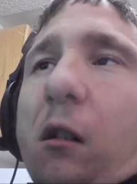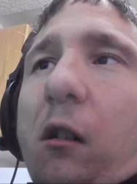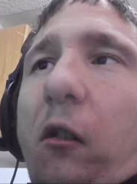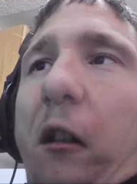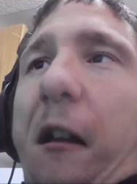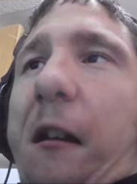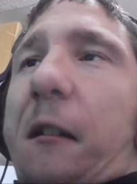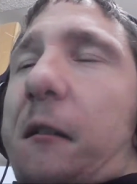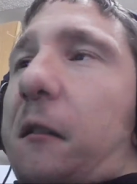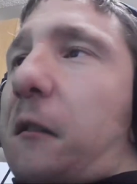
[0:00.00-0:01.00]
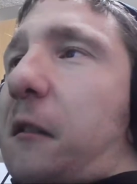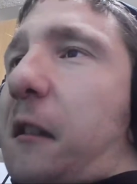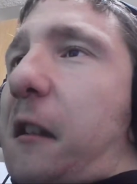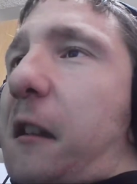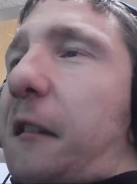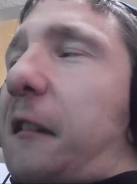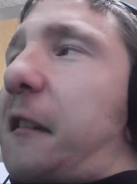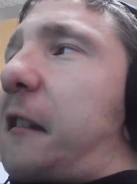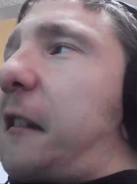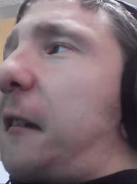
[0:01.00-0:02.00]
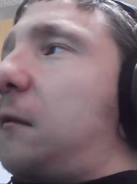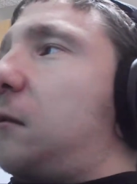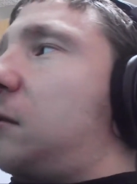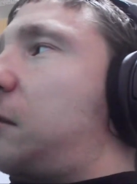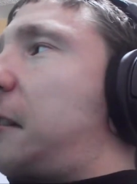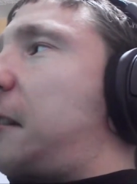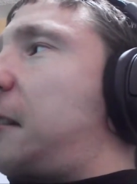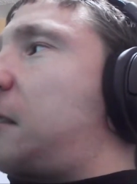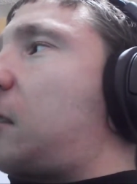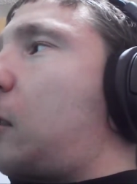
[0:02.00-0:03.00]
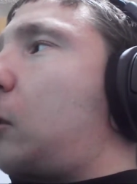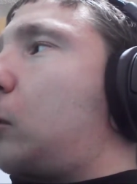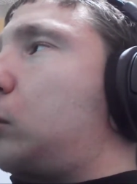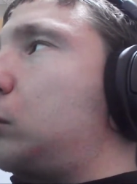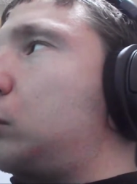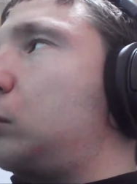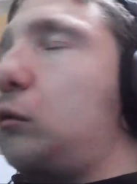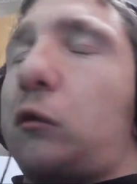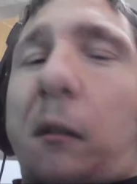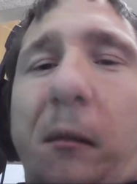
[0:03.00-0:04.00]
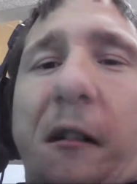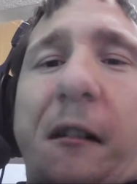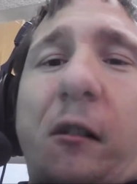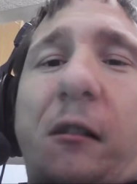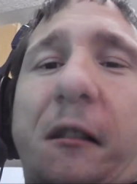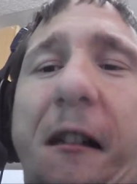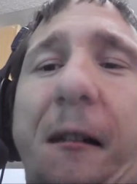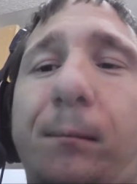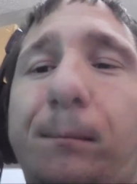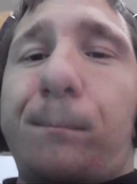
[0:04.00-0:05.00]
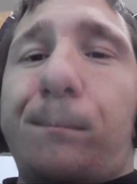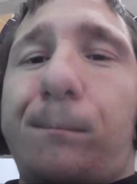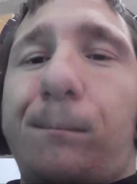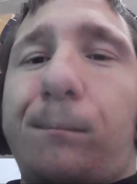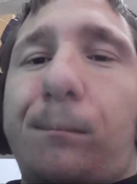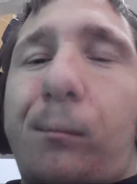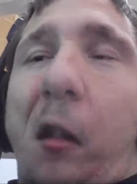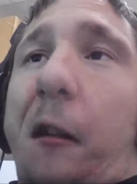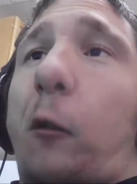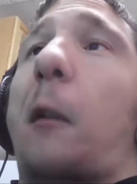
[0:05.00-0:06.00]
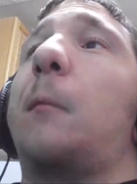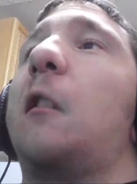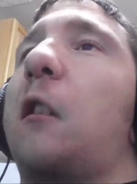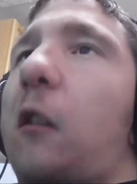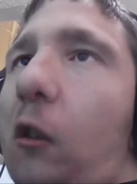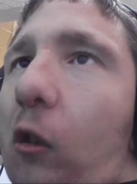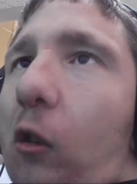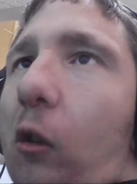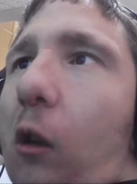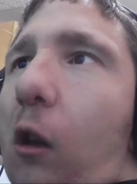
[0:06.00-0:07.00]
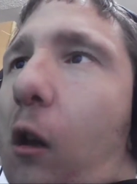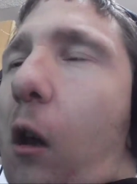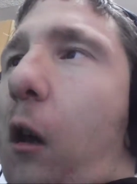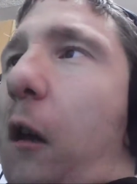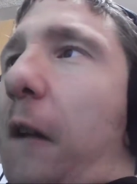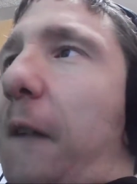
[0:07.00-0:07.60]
that, uh, I think that's it, really. So, no much else to say. Anyway, uh,